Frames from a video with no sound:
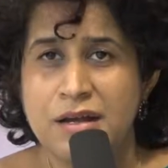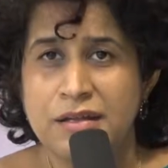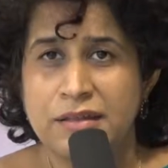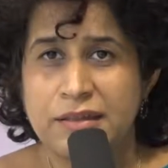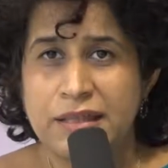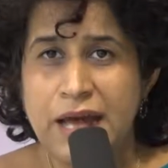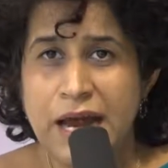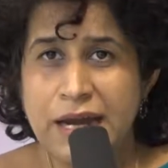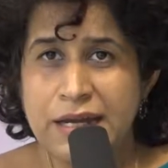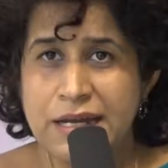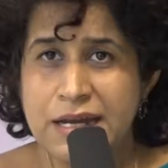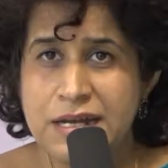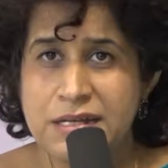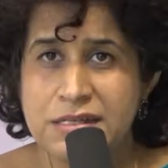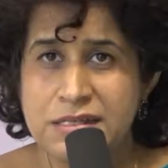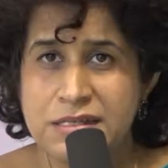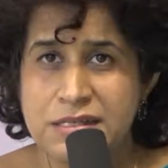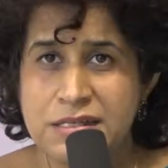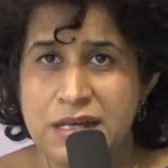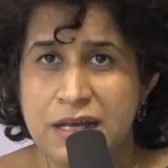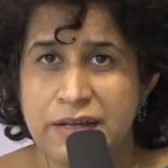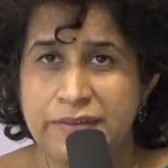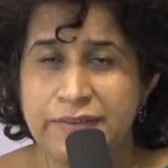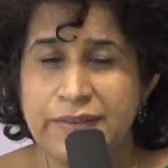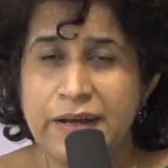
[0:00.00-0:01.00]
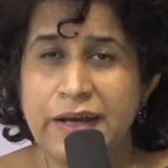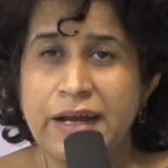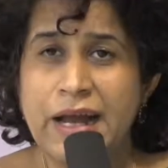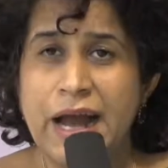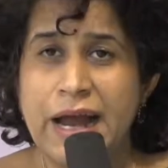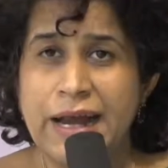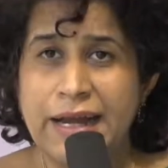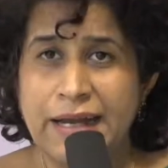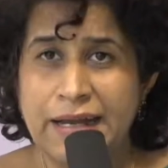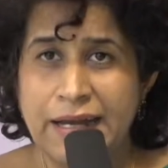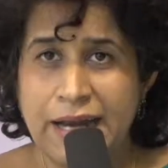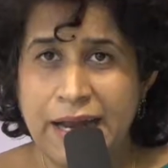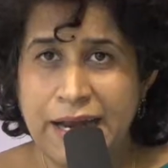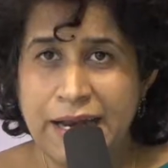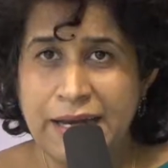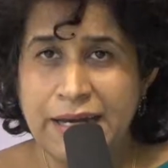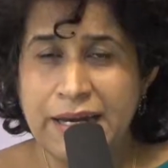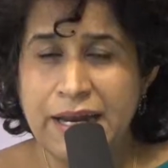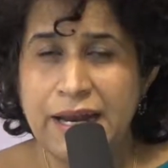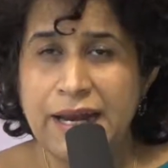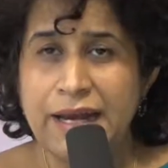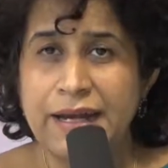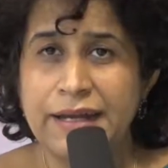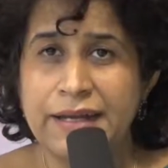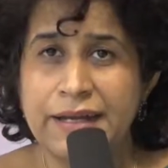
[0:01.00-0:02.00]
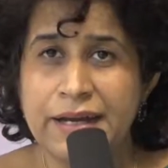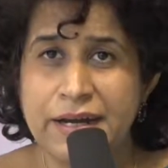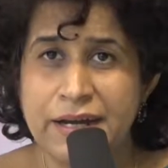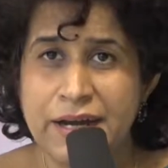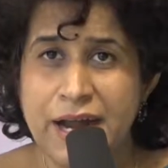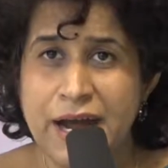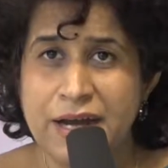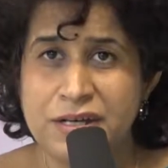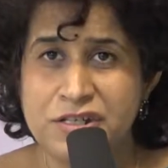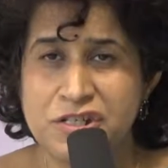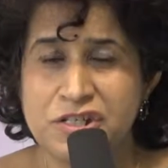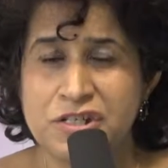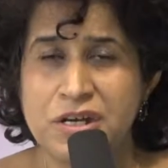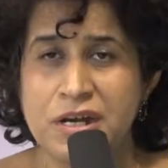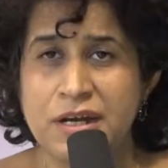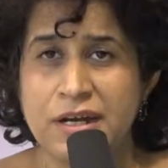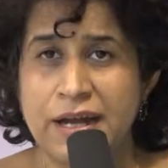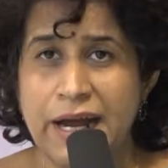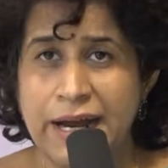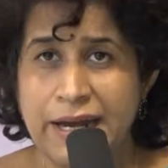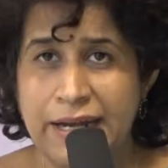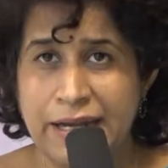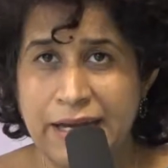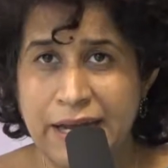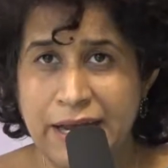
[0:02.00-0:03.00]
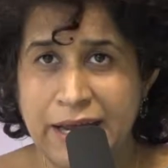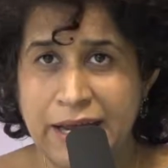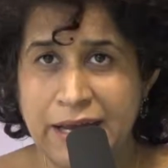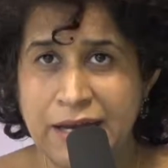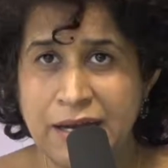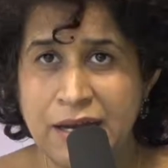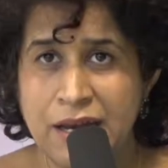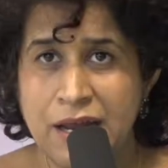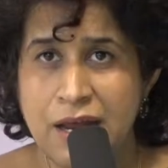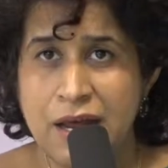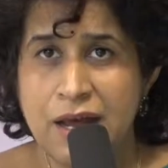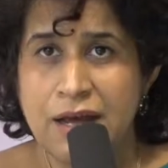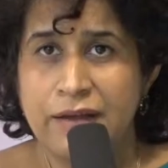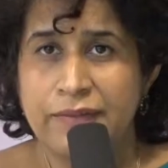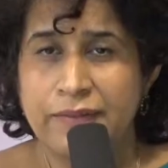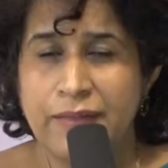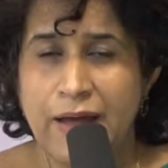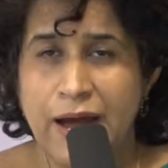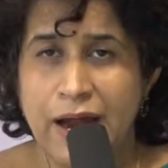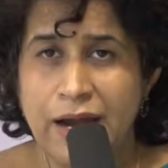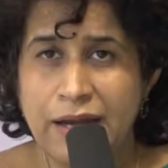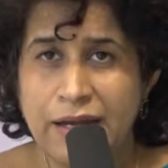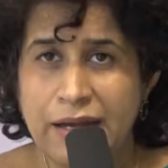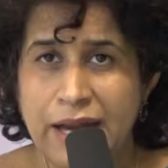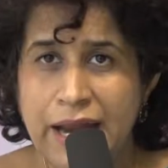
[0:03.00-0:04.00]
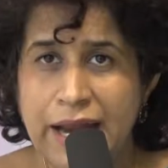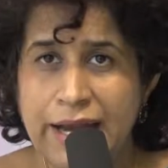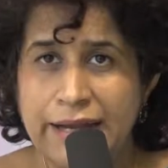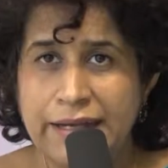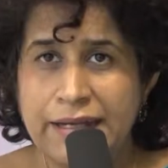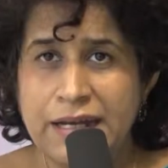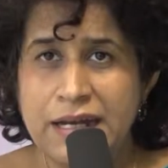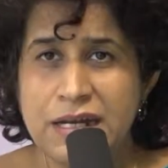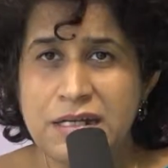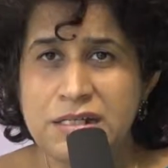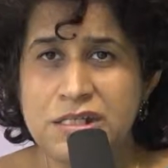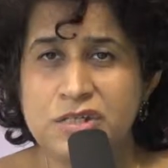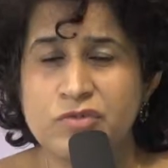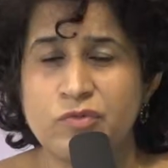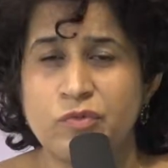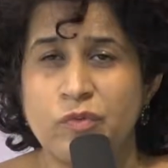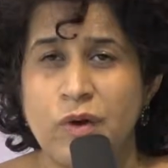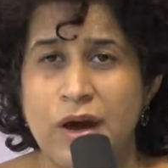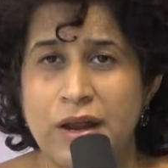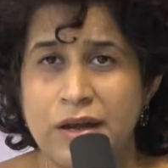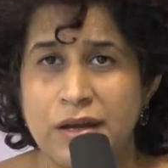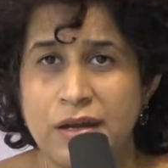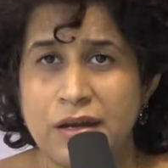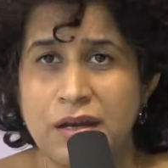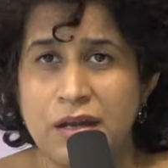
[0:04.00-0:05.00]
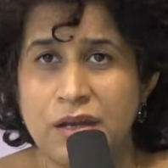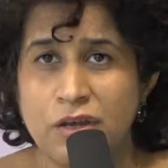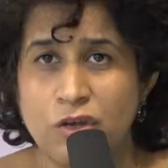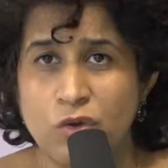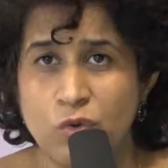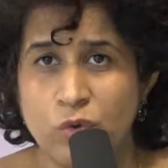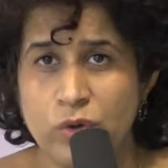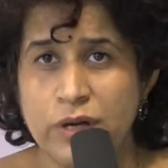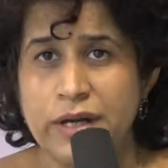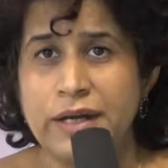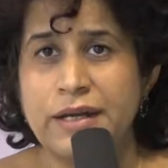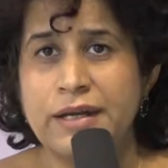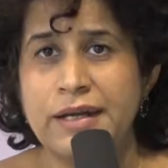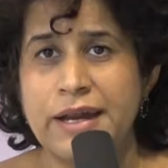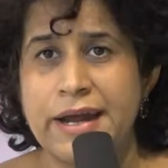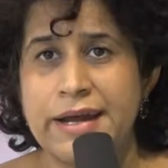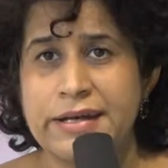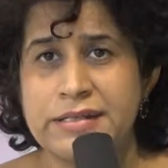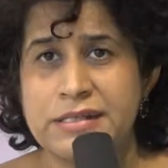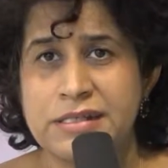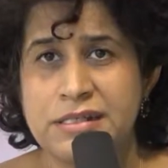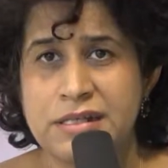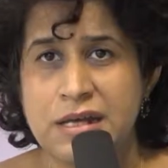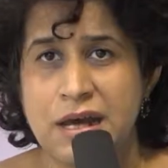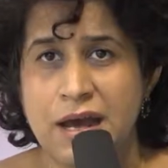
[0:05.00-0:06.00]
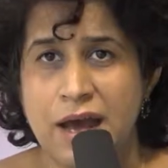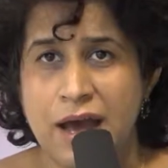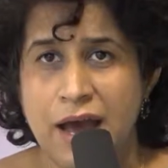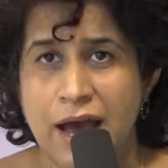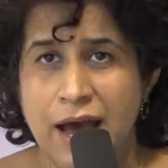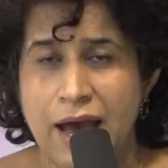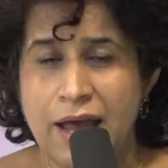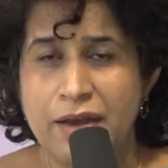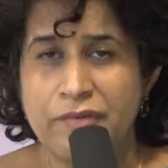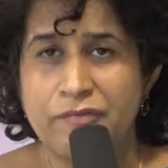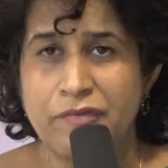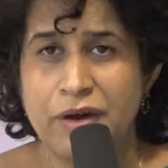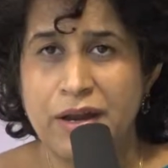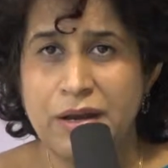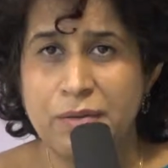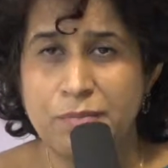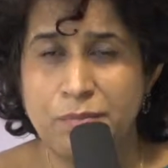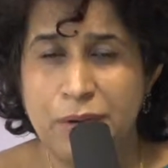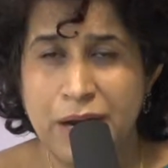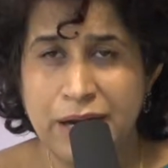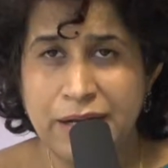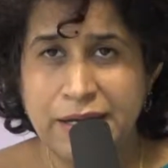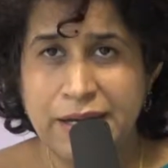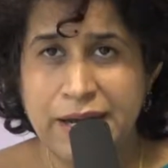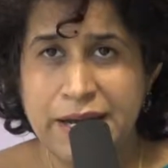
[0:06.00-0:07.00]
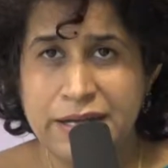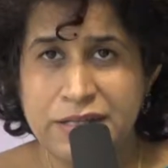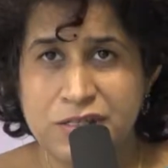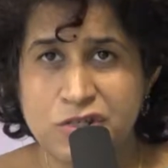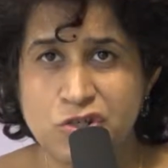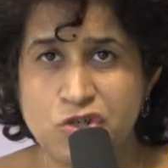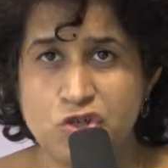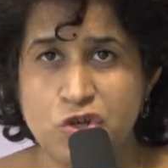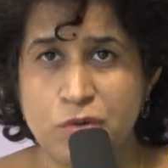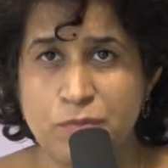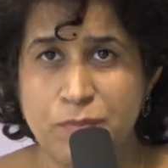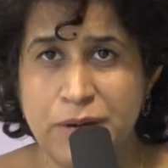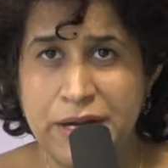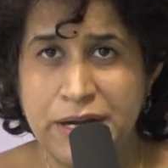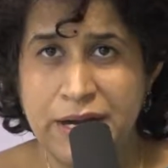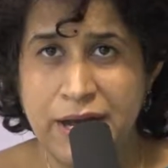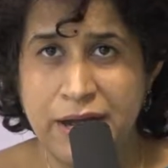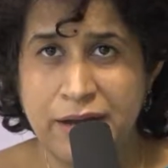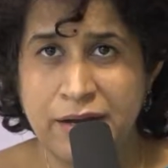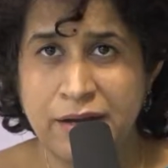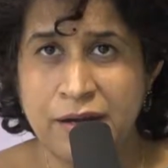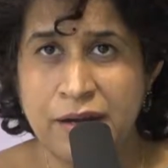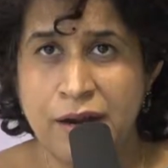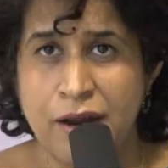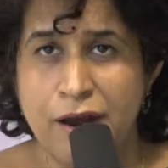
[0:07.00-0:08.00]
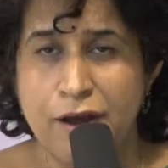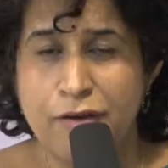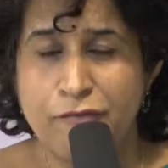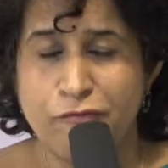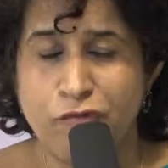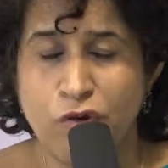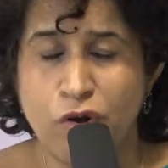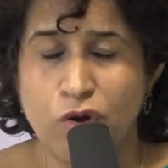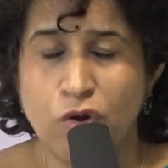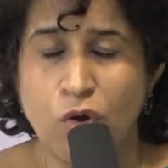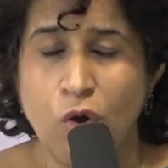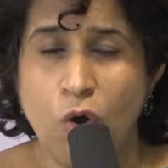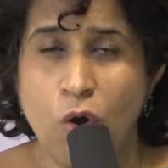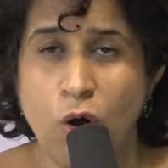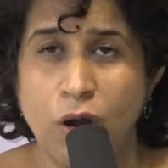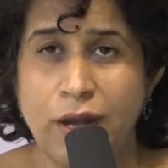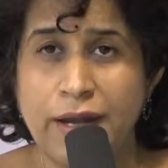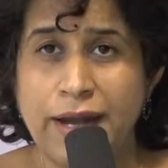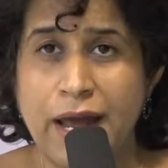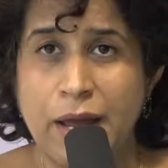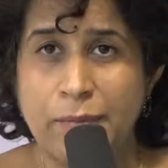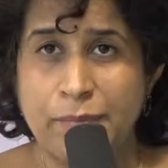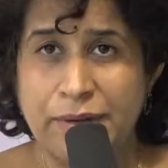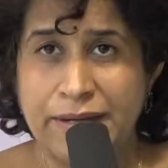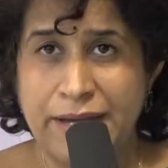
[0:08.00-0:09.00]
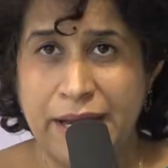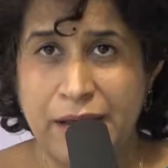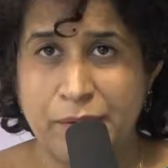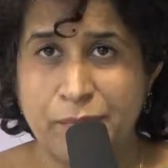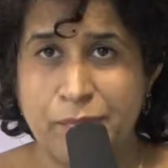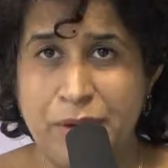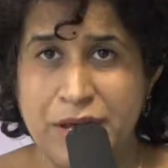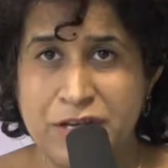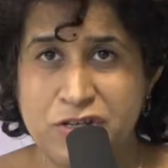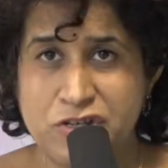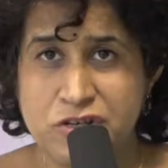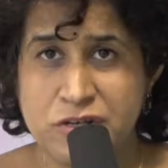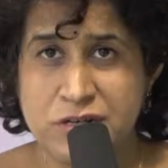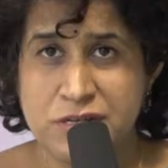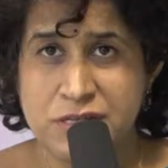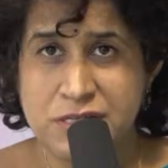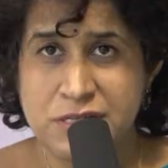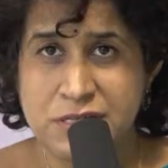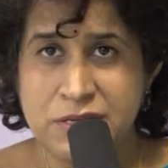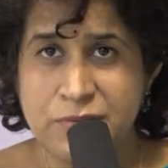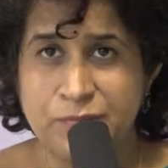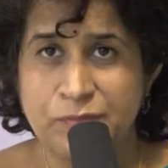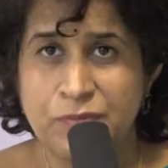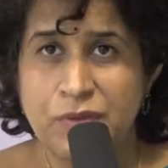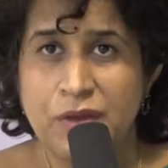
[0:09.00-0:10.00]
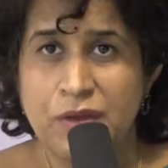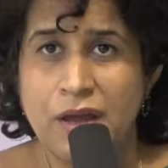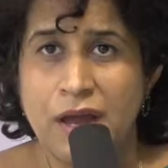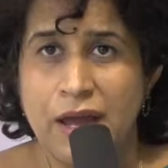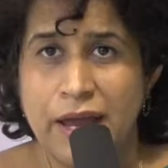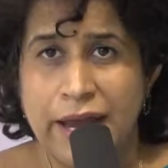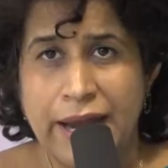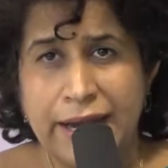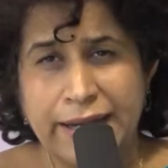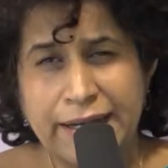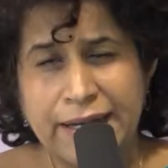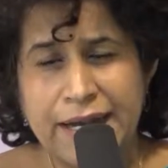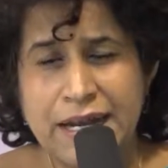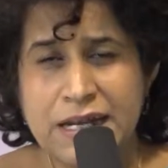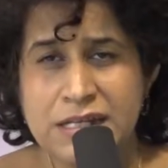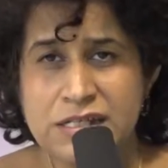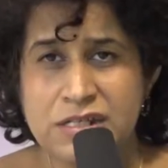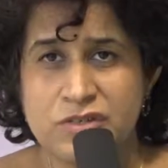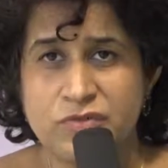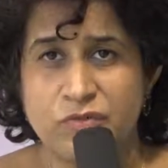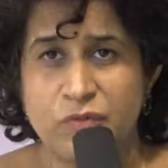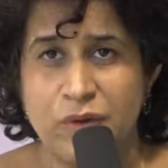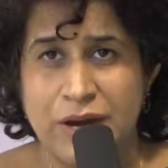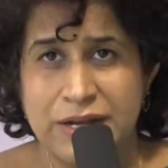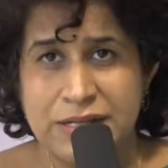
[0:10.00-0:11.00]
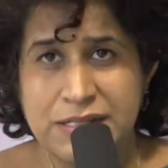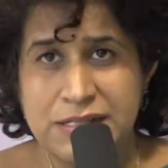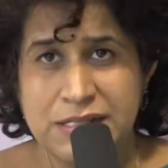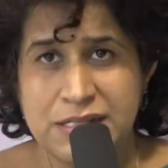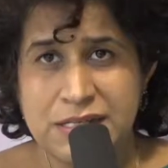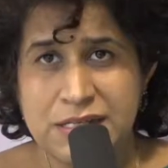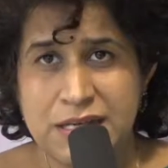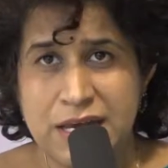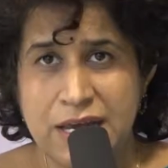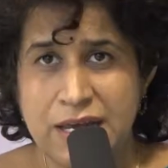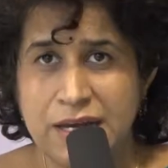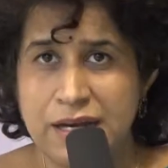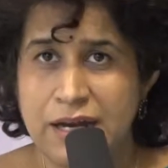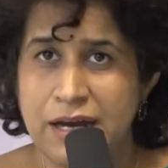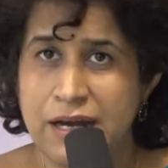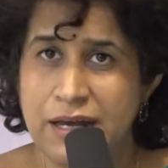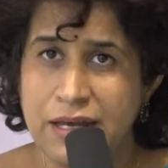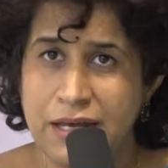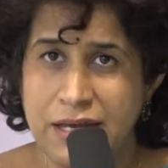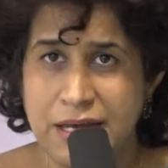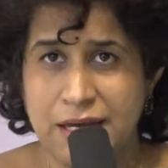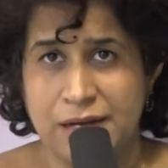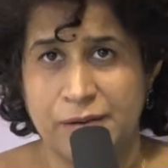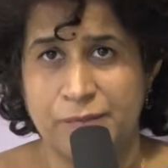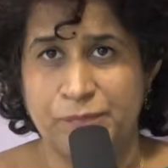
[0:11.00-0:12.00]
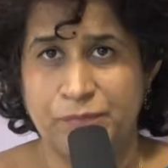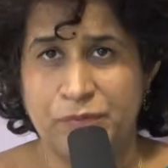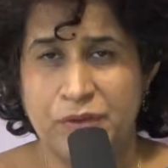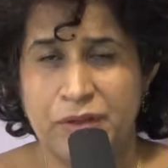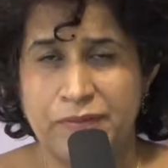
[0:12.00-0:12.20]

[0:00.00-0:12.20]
That is the guideline, international guideline, that at least one urine test and one blood test should be done for all diabetic patients at least once in a year.